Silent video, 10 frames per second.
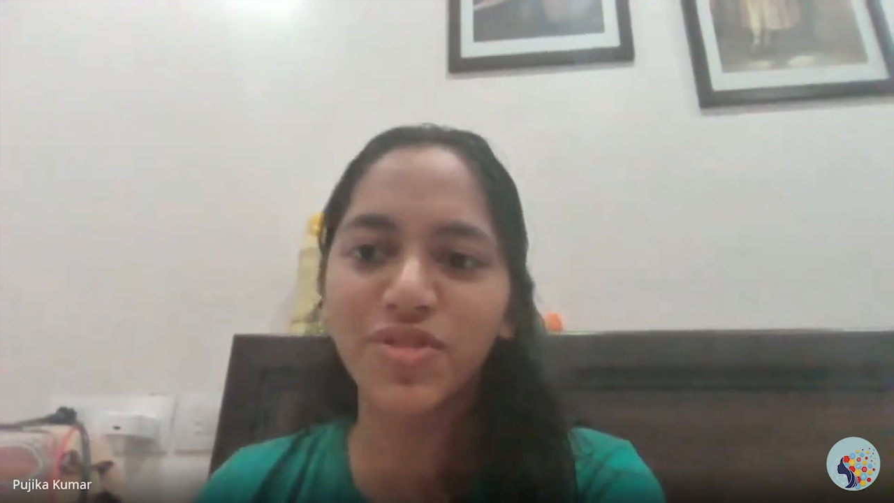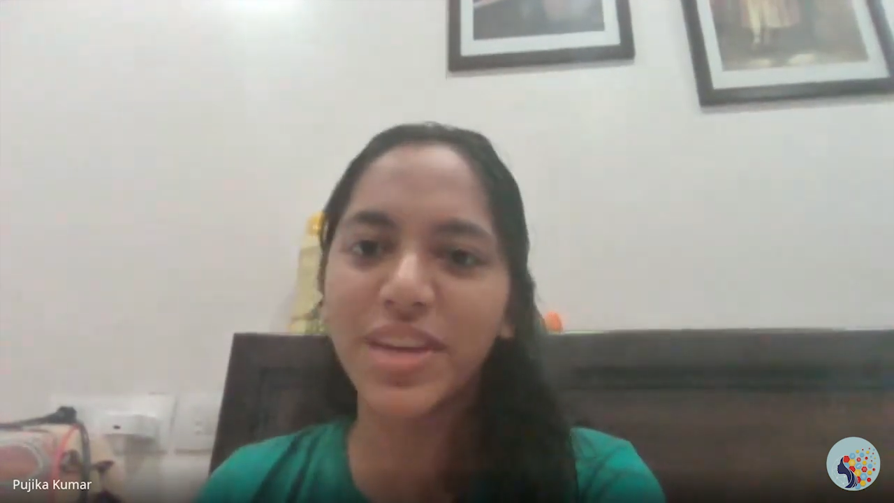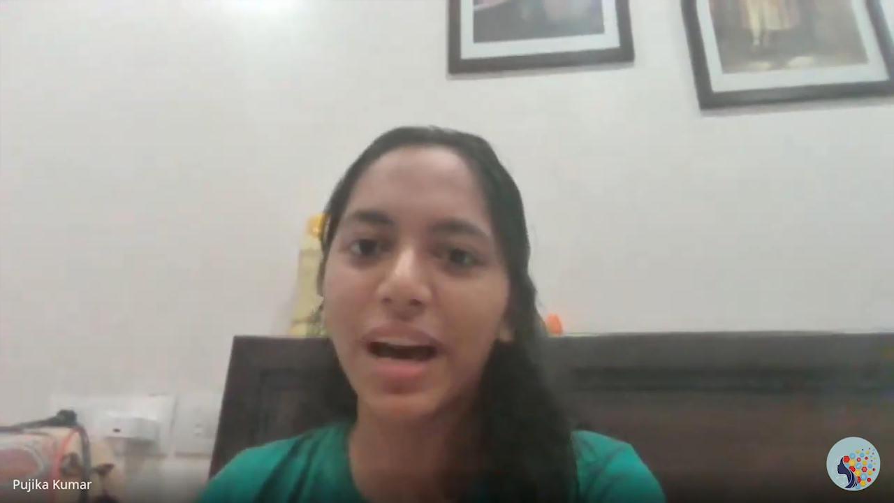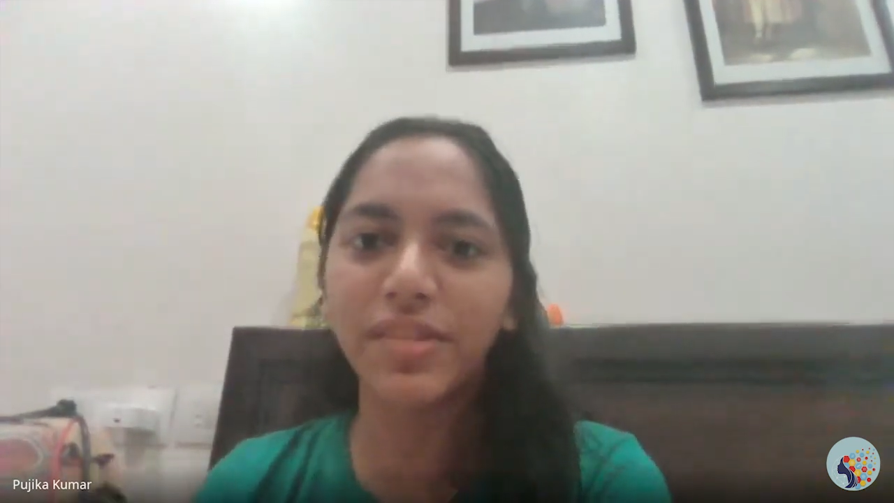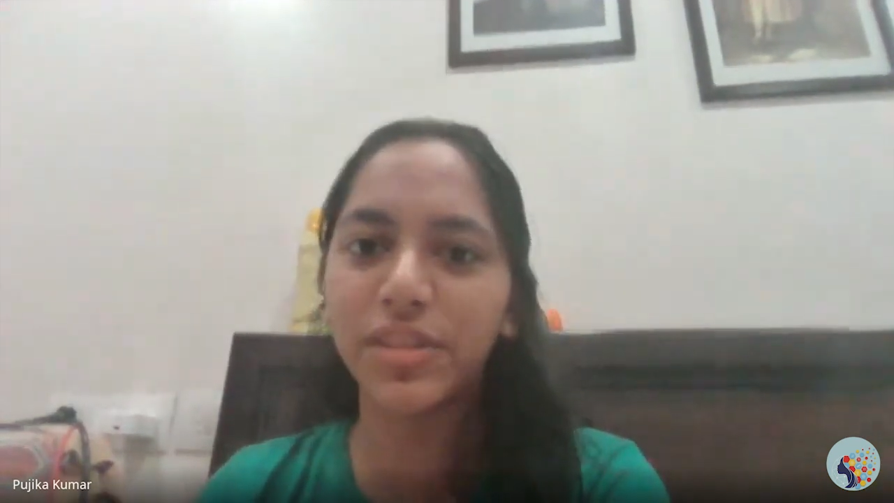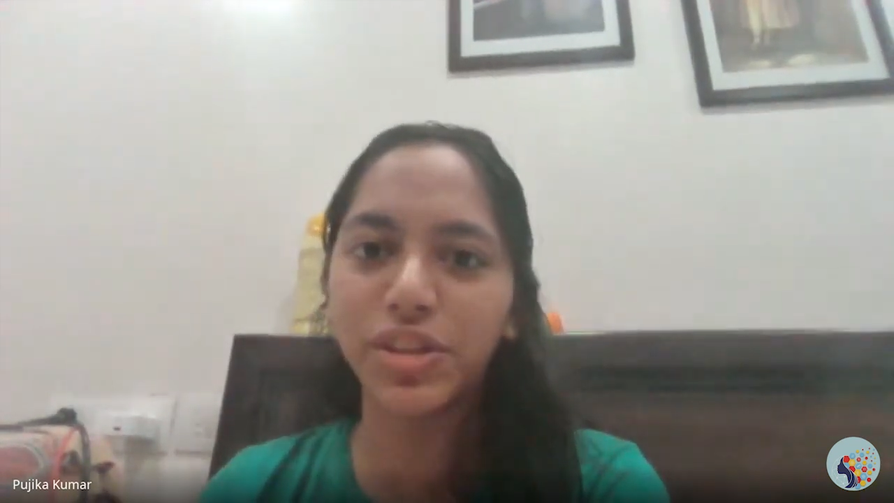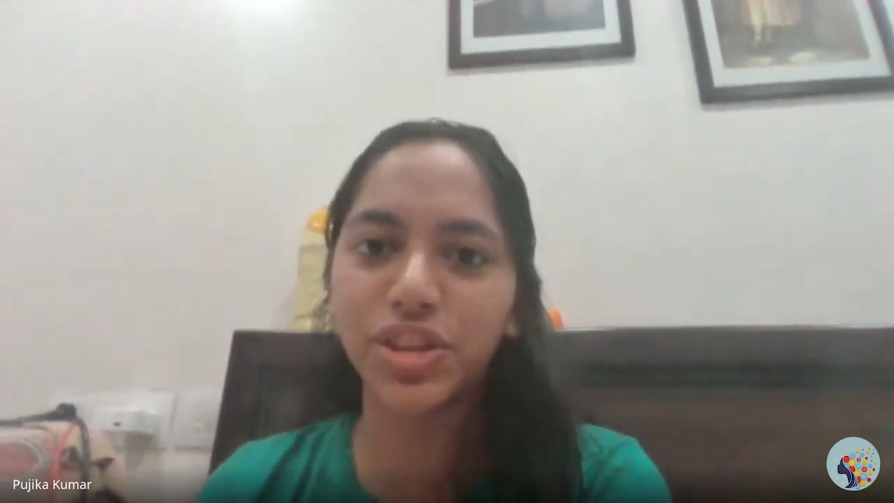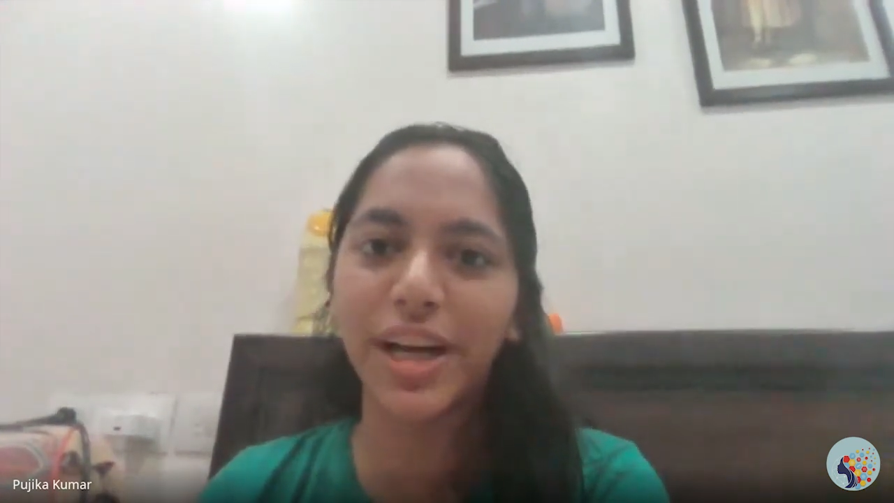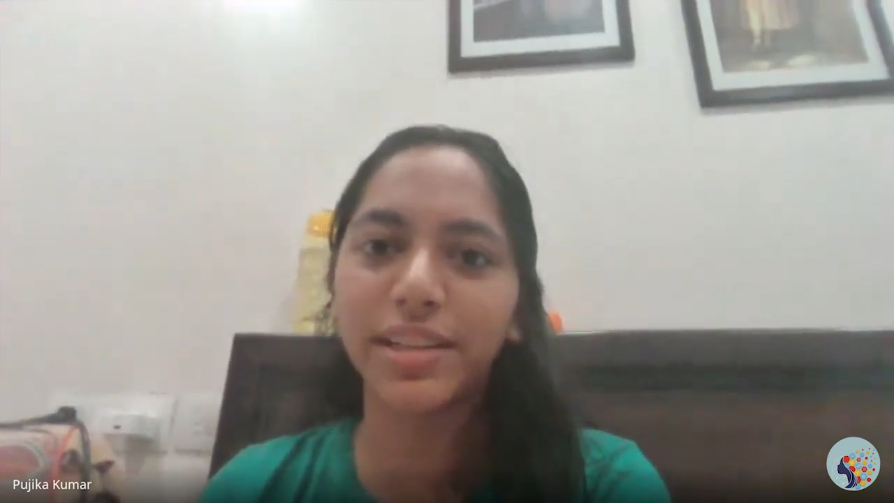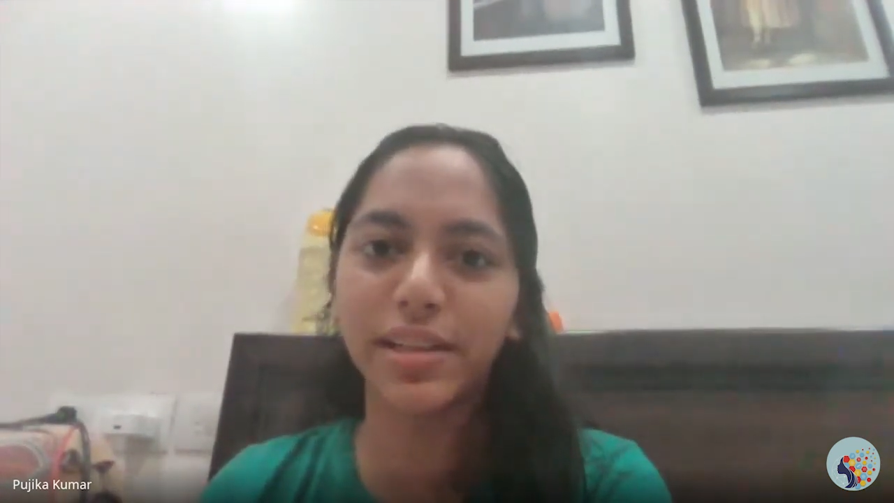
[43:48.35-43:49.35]
which we have in
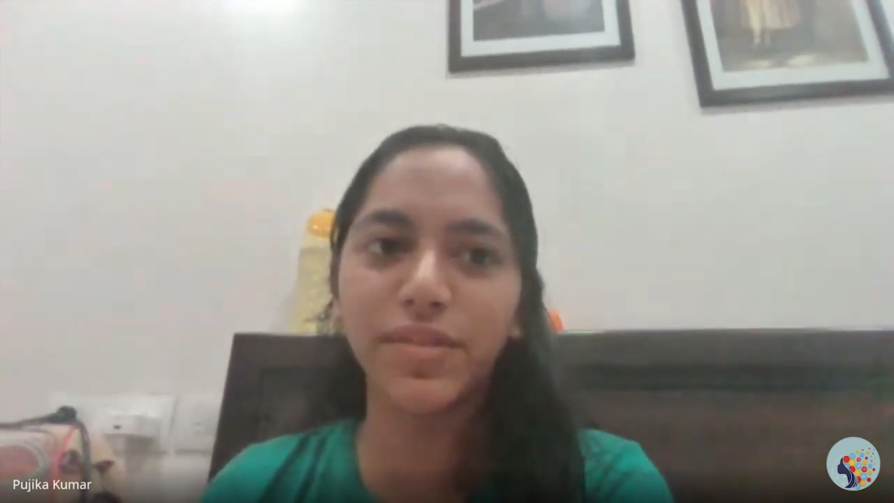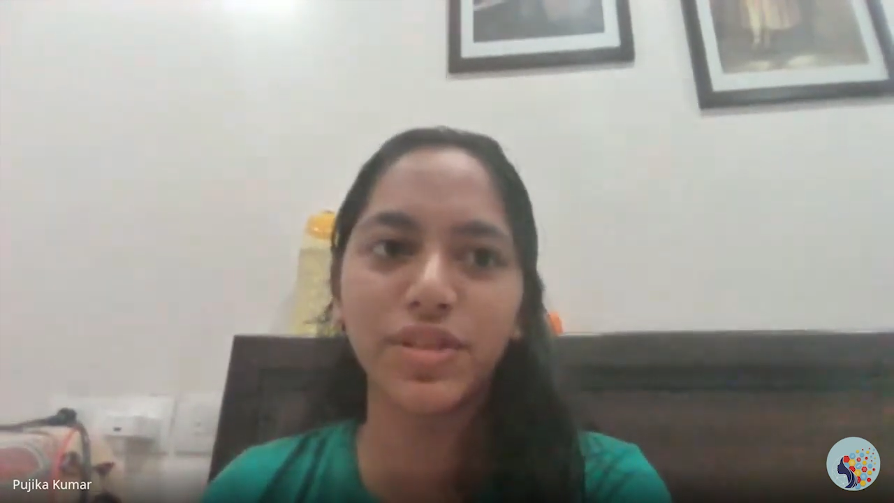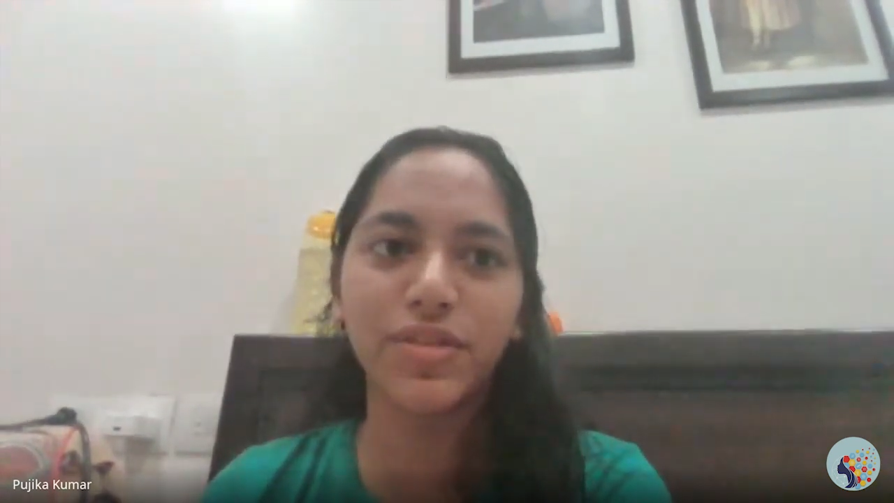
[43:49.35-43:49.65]
the chat and